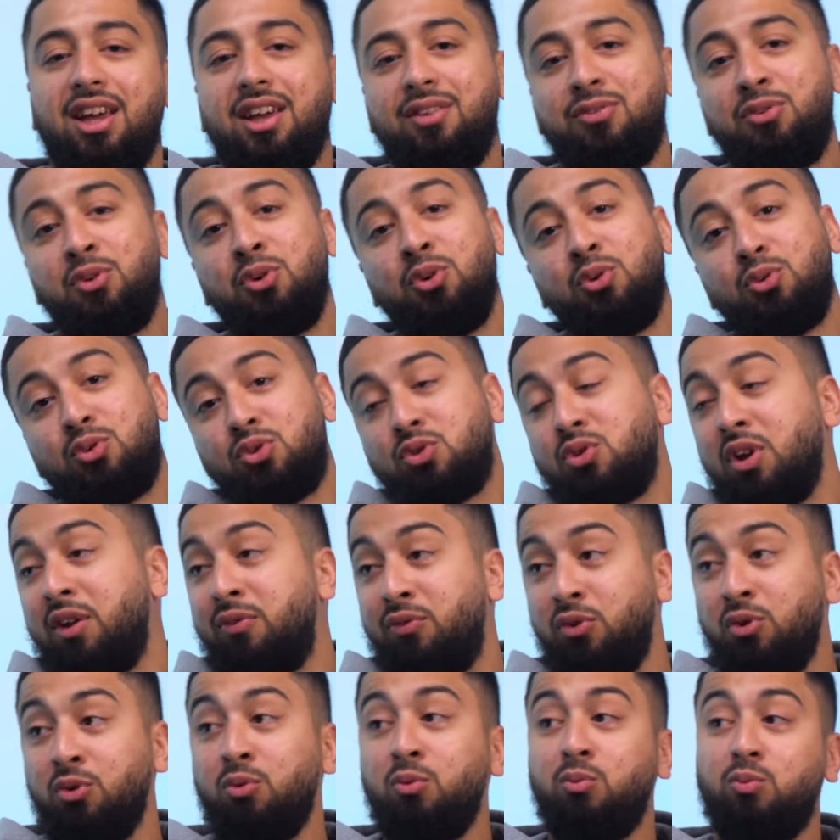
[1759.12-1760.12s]
If you
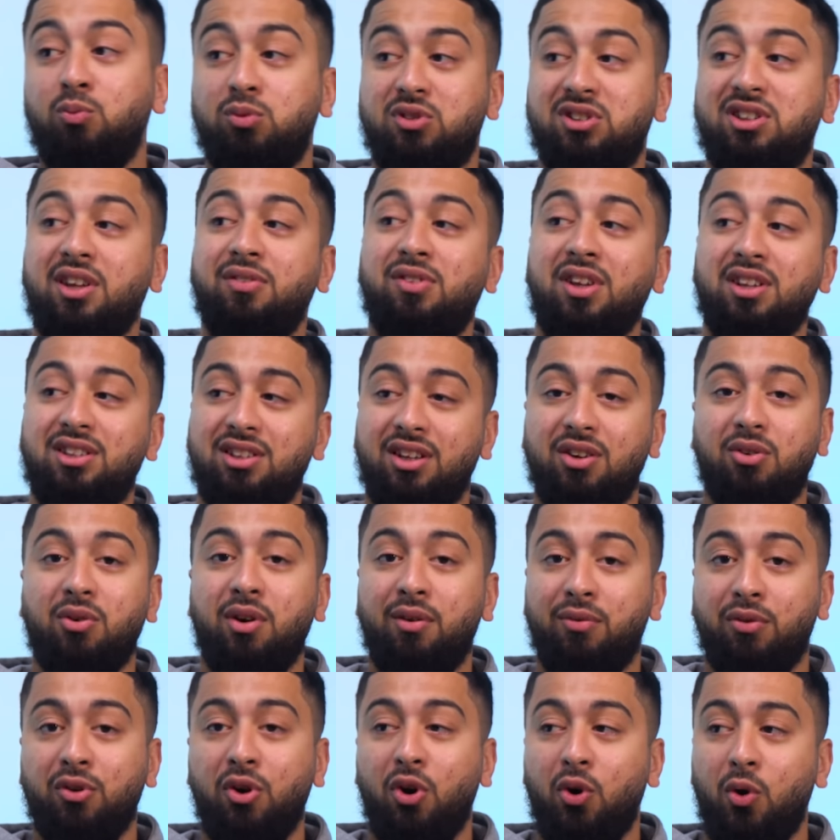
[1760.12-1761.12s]
if you if they stick
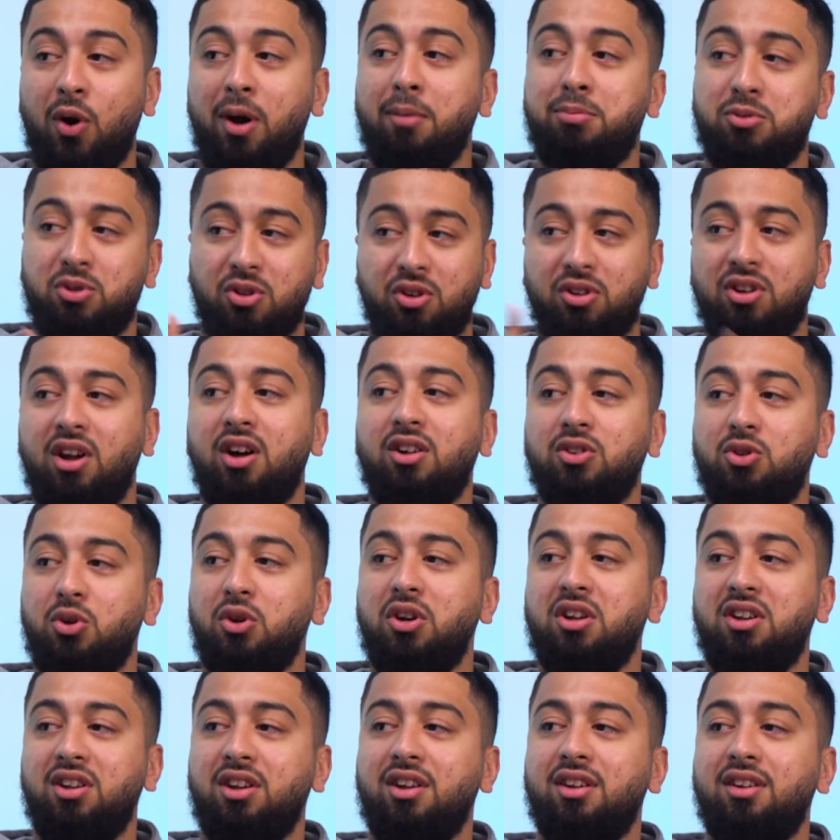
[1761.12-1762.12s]
around for the whole episode, I'll do
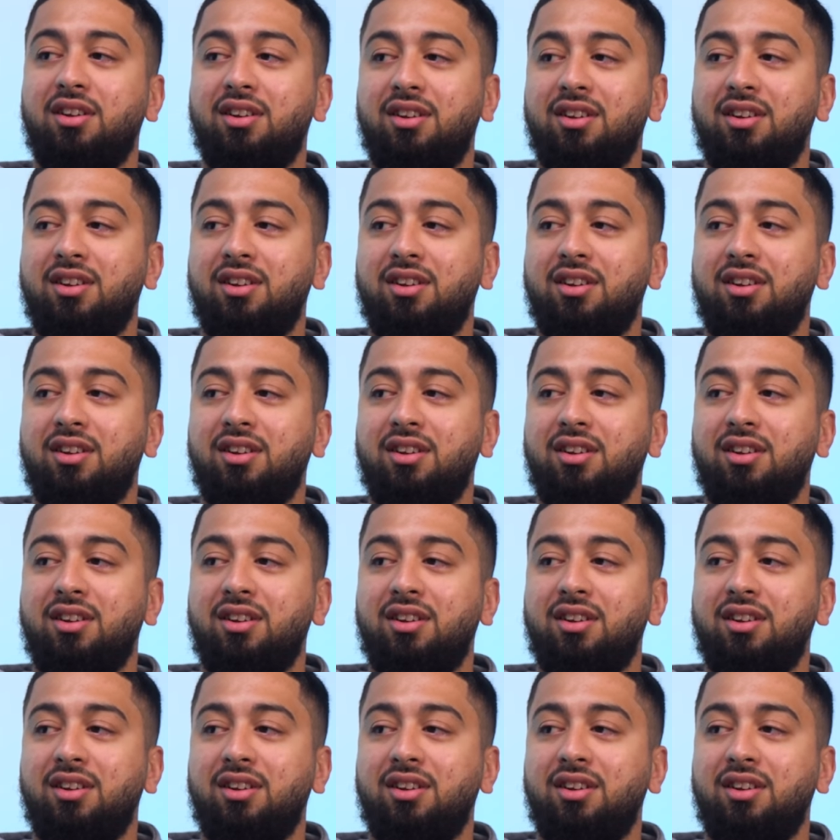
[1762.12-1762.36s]
it at the end.